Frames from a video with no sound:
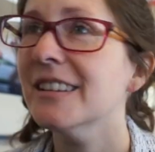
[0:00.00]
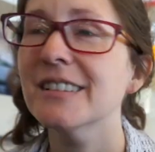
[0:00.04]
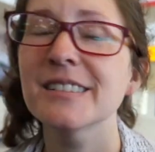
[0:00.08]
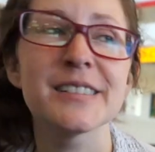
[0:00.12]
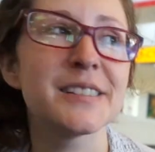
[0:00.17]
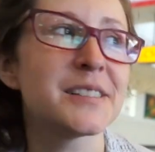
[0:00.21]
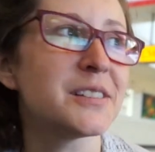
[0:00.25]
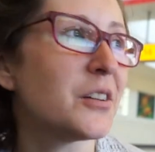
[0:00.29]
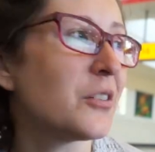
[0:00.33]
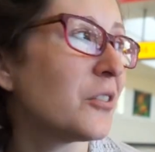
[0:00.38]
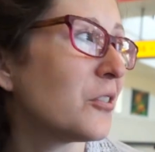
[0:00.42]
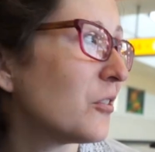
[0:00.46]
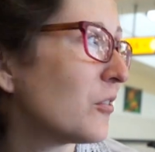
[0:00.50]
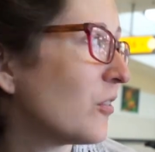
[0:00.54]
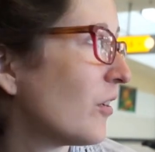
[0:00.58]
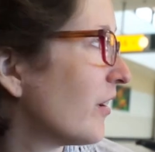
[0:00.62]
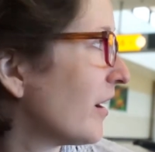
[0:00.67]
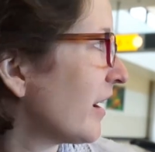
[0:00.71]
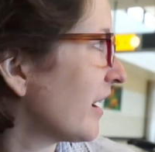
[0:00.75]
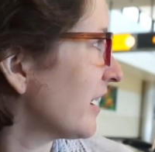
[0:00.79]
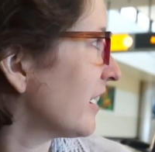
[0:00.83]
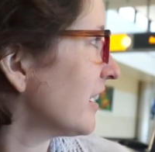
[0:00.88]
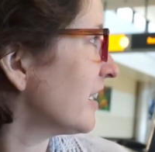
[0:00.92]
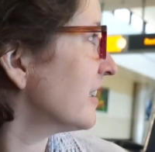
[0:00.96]
So
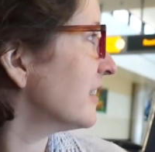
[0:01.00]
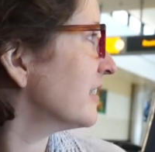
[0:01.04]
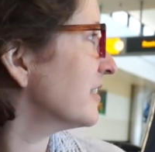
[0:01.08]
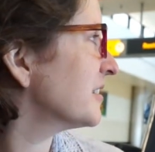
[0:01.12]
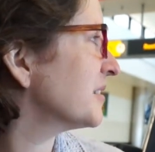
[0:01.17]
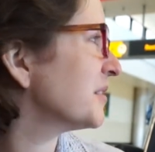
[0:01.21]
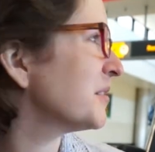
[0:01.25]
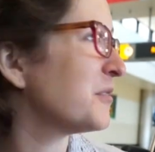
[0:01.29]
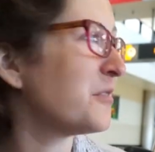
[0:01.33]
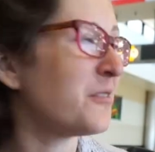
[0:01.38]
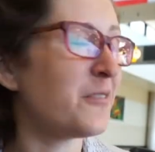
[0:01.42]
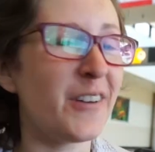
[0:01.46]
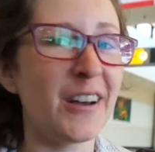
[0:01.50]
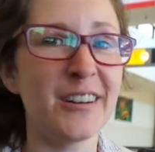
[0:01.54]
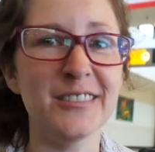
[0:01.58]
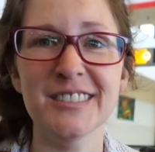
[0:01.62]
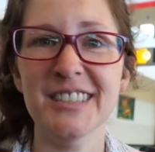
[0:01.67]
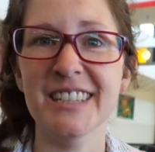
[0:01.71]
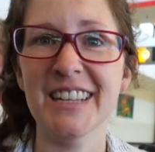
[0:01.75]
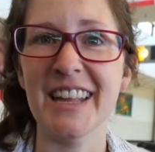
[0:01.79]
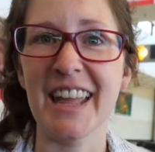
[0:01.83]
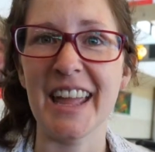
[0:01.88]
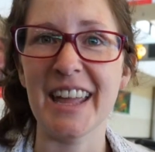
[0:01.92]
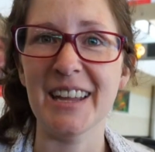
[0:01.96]
I found
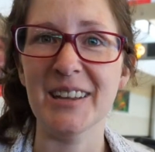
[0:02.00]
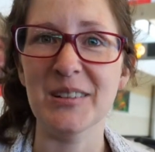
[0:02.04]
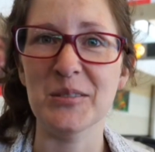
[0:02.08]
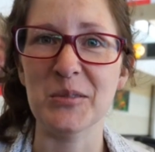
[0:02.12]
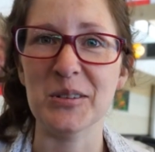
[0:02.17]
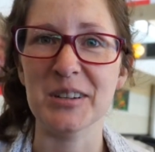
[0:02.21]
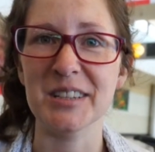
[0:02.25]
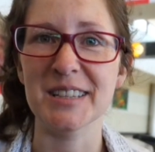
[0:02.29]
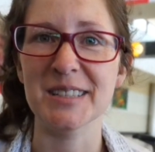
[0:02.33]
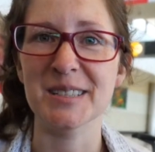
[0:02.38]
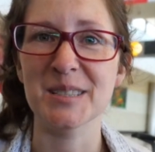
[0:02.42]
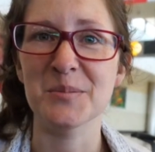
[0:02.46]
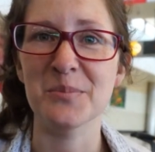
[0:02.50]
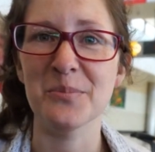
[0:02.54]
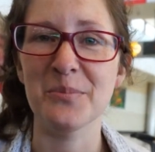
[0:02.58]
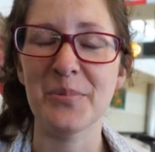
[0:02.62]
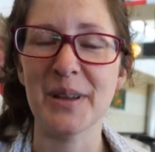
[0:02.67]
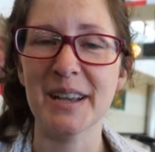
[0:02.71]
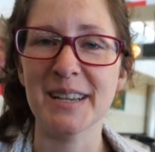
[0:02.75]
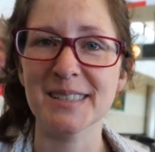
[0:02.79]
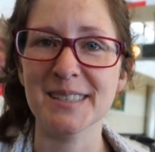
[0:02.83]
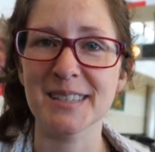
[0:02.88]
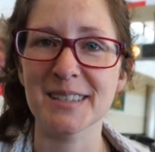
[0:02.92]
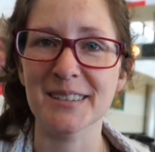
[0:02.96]
a gate where it's
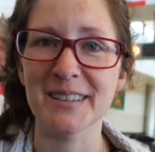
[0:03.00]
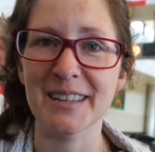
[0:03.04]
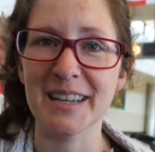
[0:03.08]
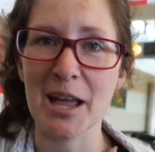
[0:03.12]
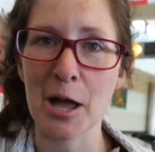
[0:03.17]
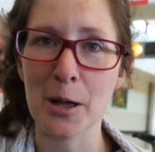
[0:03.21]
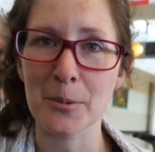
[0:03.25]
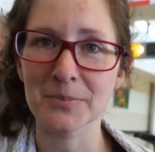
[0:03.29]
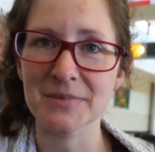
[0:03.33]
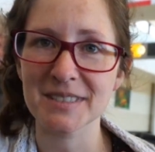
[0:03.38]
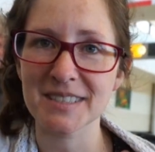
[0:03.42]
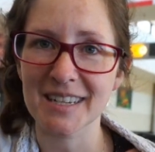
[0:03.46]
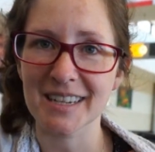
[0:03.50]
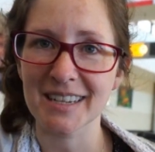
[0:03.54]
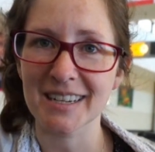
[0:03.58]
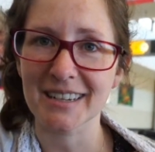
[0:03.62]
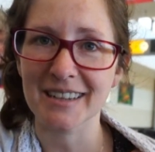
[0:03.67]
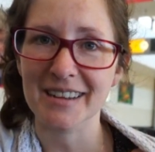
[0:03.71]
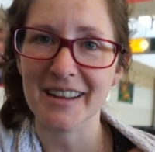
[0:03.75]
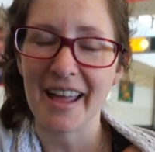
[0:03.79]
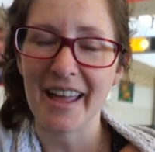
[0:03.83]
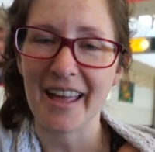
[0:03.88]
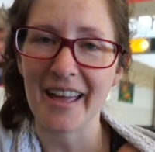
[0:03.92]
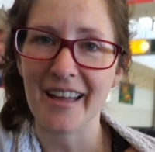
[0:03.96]
basically
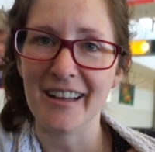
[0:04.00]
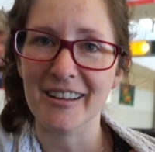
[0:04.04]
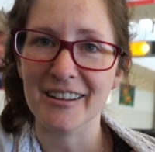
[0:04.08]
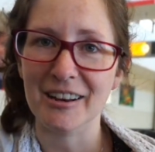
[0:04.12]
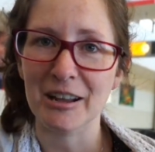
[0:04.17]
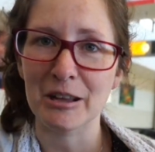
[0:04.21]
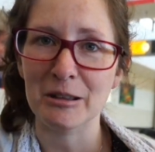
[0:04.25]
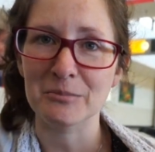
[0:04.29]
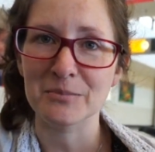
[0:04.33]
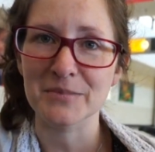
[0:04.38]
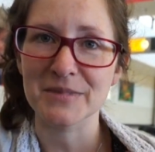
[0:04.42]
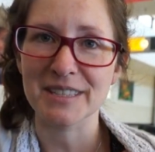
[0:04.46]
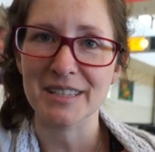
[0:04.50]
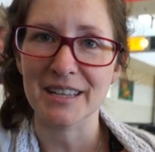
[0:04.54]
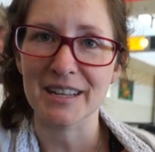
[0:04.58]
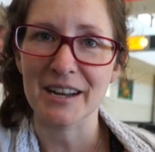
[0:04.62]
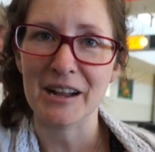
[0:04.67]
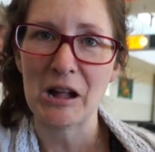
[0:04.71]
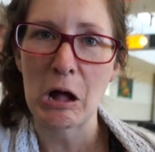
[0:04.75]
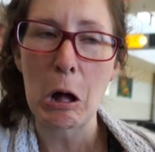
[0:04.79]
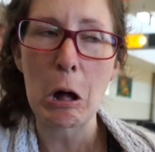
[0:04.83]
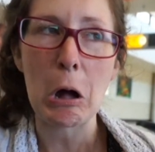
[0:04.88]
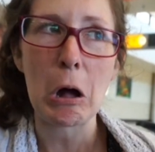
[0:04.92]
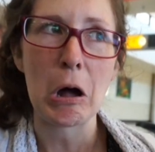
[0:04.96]
empty and I'm
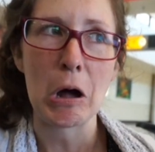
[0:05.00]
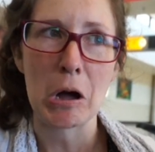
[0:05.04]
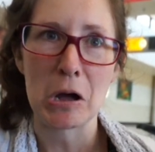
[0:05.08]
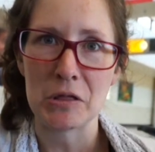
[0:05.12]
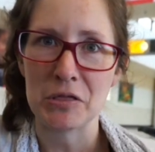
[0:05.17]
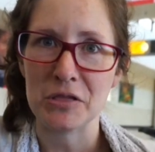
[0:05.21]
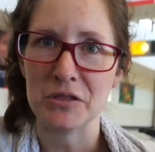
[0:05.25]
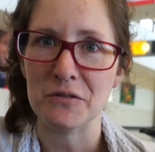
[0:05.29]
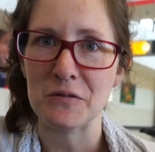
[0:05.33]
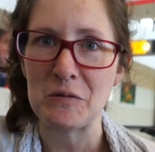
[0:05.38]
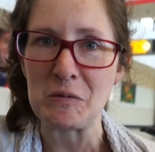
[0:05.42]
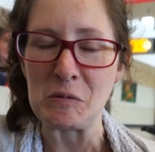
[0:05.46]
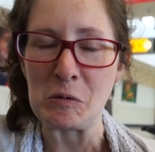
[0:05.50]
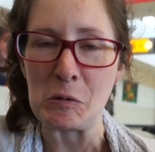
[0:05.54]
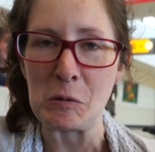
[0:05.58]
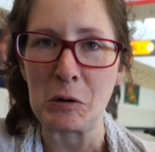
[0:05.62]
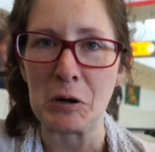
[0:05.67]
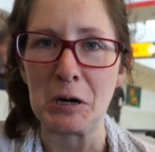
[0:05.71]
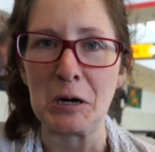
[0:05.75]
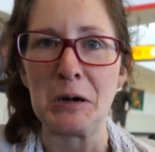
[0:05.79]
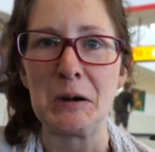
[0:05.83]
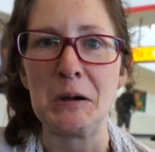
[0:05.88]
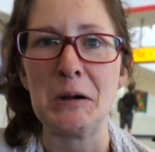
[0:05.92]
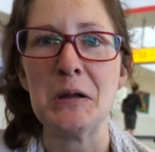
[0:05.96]
sitting on the
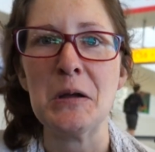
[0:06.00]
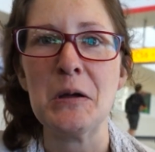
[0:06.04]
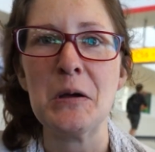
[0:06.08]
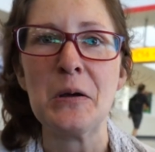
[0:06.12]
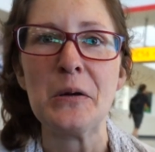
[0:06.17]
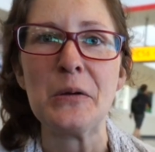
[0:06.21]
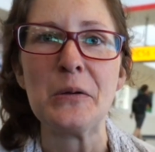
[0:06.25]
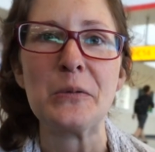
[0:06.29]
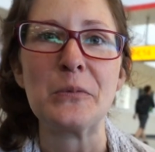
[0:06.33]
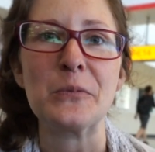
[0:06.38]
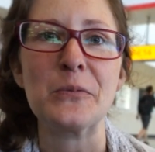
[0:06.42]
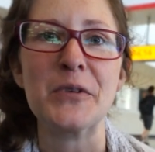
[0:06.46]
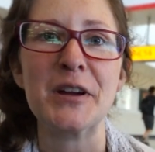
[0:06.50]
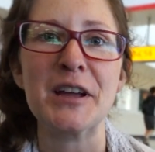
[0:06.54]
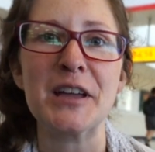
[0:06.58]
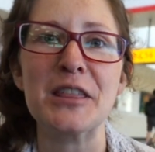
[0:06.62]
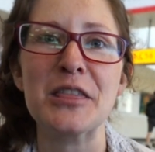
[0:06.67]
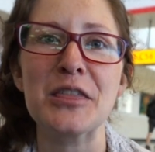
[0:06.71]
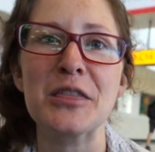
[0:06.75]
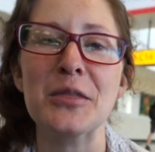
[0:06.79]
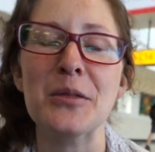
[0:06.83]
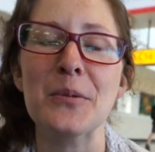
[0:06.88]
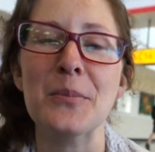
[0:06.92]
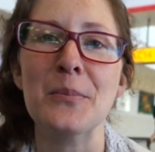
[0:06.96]
floor
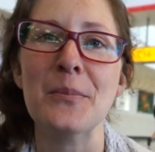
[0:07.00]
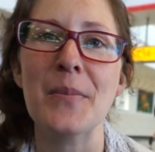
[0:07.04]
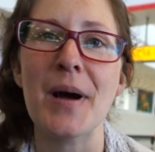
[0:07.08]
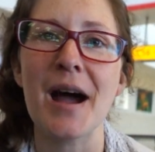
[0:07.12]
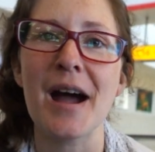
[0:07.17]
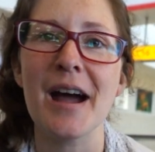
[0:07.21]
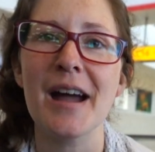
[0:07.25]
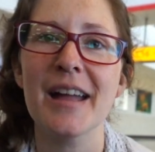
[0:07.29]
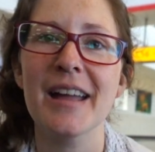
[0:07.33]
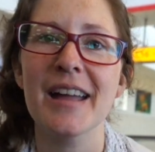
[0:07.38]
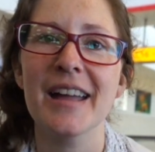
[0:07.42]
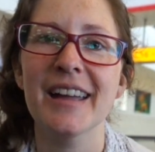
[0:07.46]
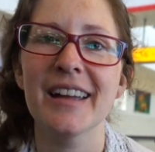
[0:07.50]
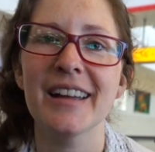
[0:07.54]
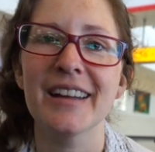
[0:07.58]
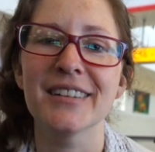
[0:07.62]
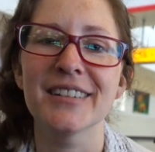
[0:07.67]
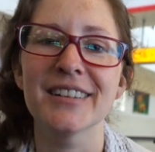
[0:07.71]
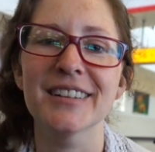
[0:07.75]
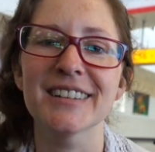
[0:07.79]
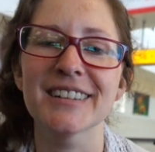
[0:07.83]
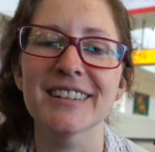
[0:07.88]
with my